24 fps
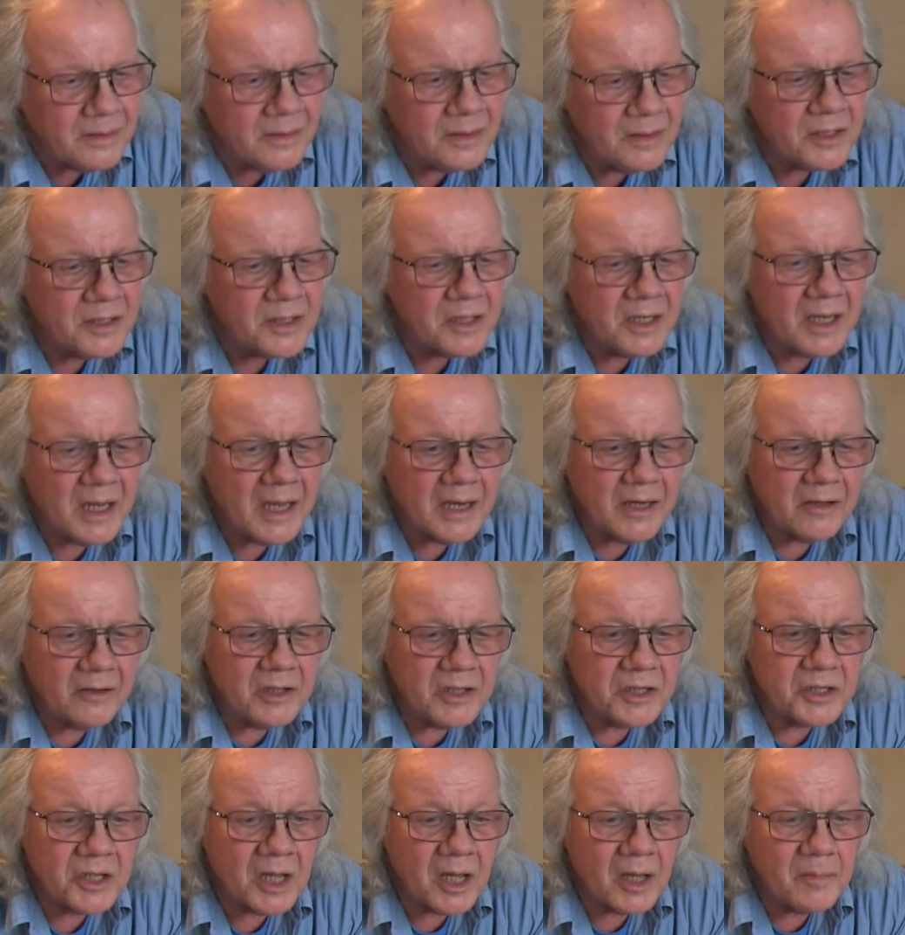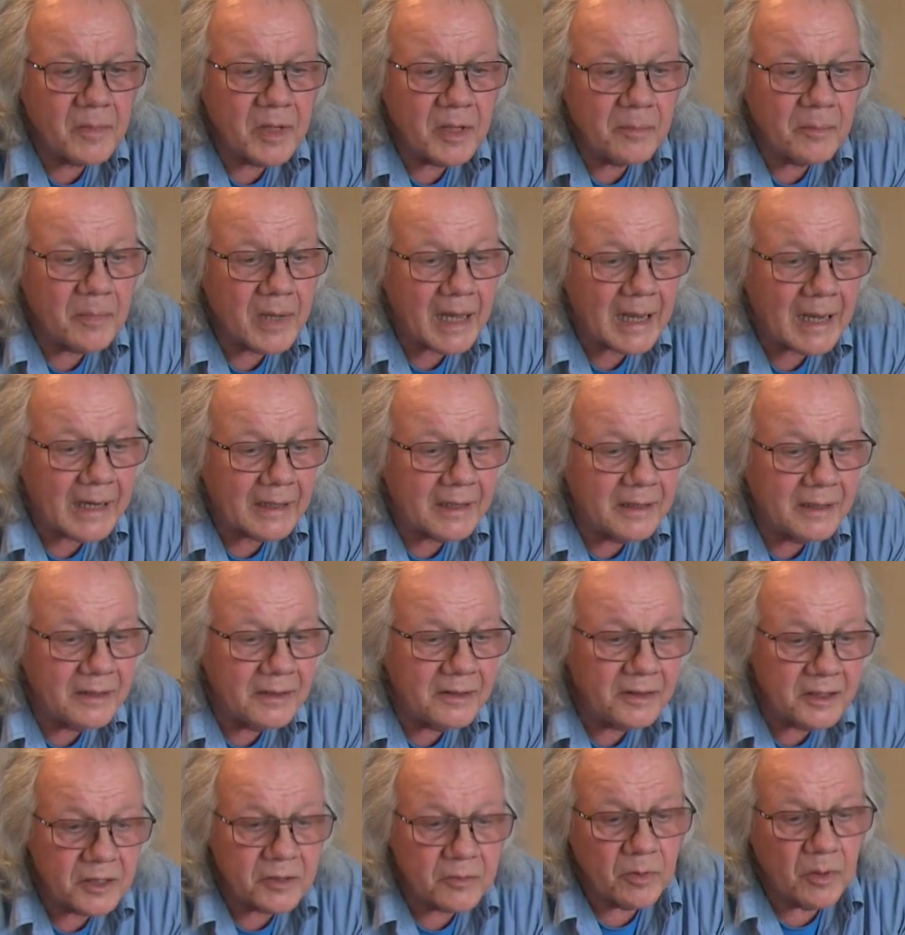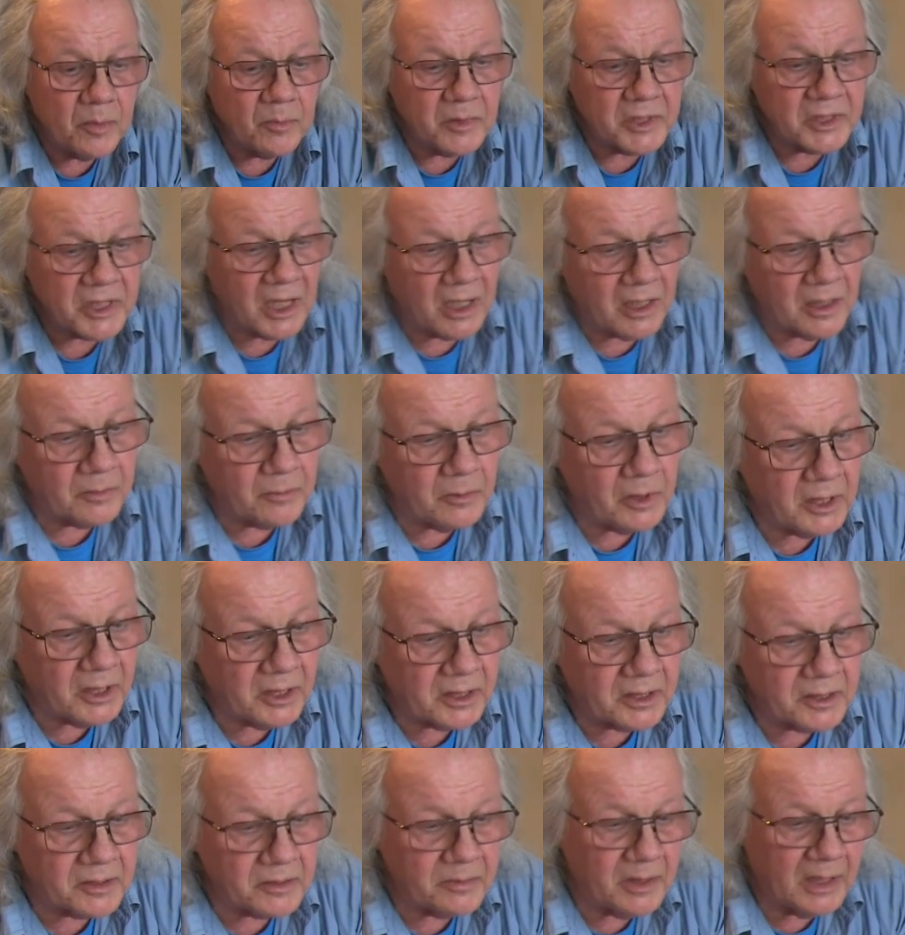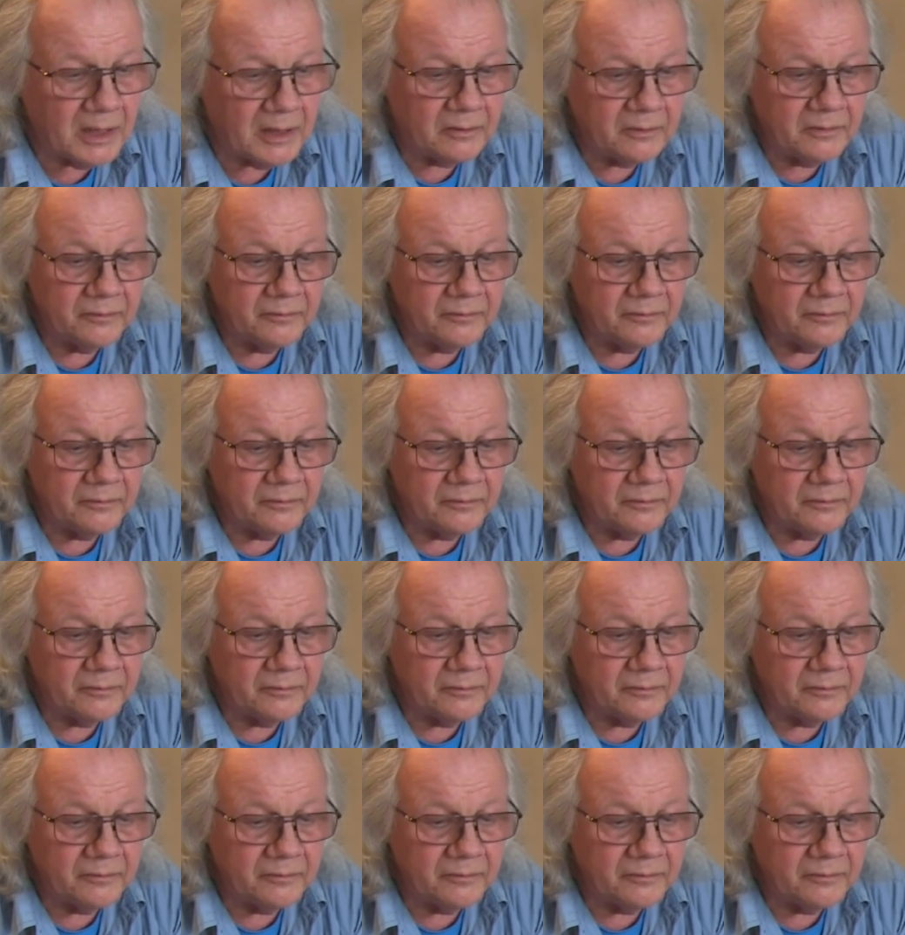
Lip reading: this layer is coming back. This one was hard work as well,